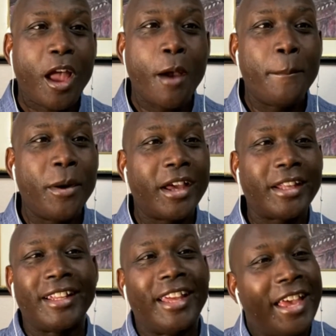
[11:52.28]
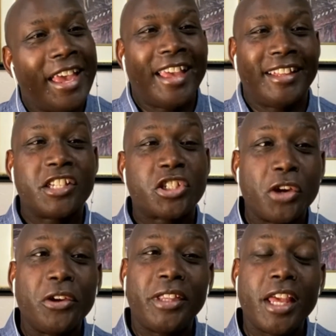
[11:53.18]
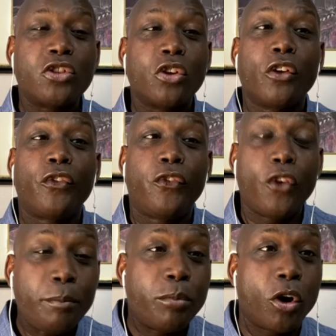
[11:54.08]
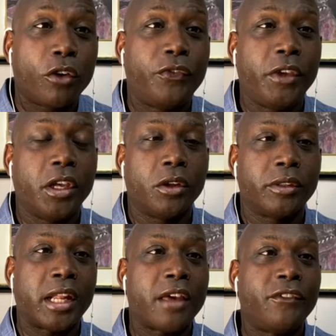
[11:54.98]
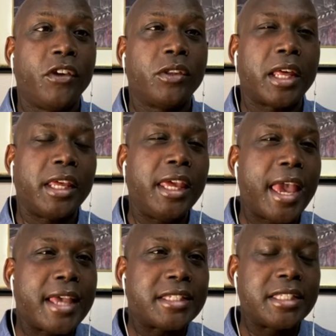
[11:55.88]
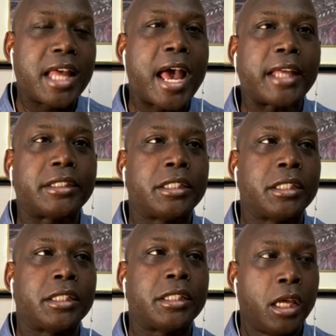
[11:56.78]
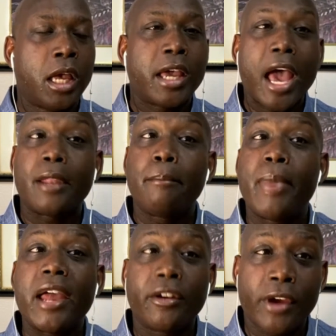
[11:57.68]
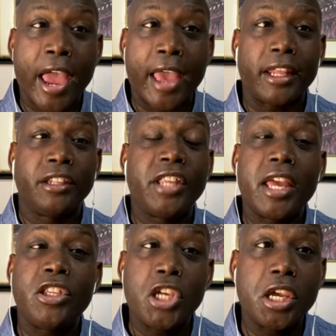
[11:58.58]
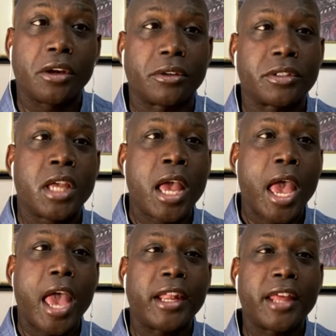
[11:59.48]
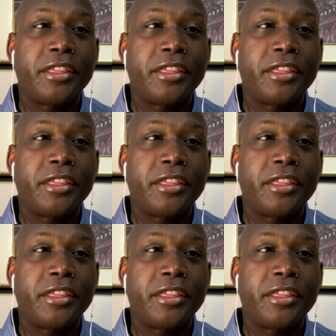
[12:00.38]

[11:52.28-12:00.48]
But there's certain things on the football field that I feel that he has not gotten better at in 10 years. And I